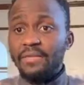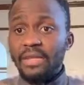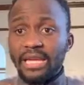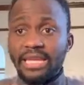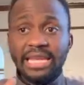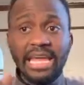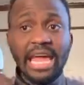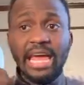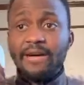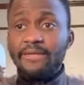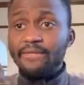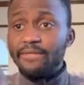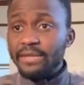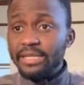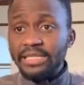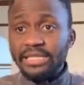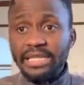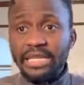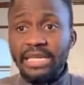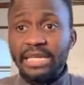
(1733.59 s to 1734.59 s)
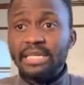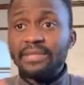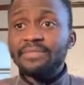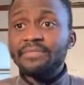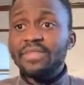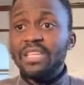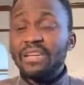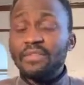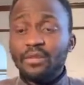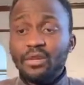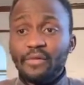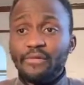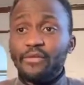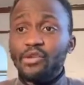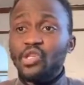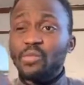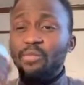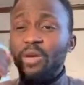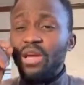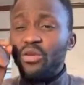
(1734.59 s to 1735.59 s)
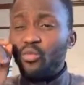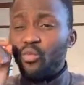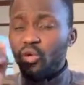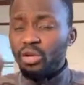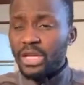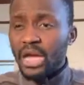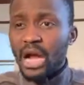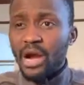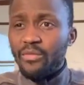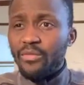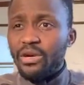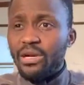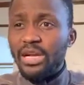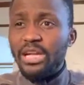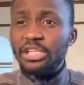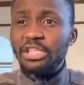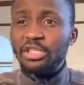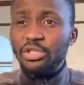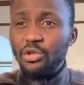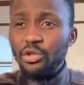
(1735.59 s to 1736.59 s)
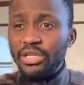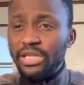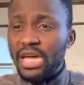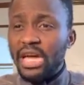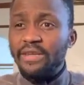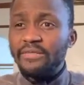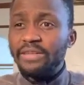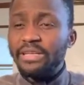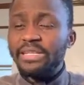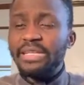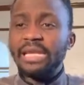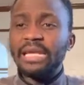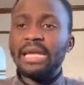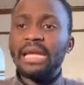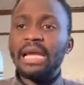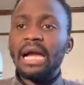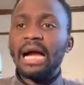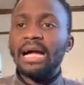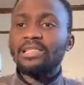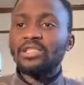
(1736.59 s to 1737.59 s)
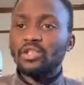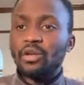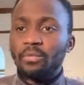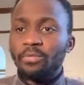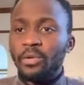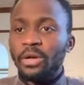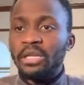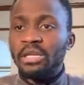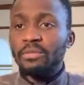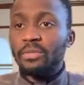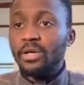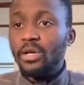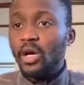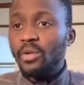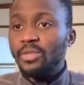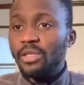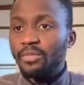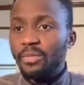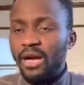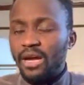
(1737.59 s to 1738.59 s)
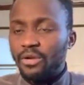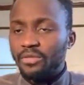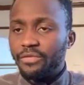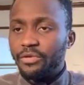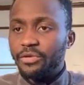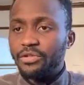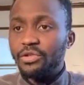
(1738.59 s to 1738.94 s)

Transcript: even if you spend 1 hour and you do it every day, at some point it becomes a part of you.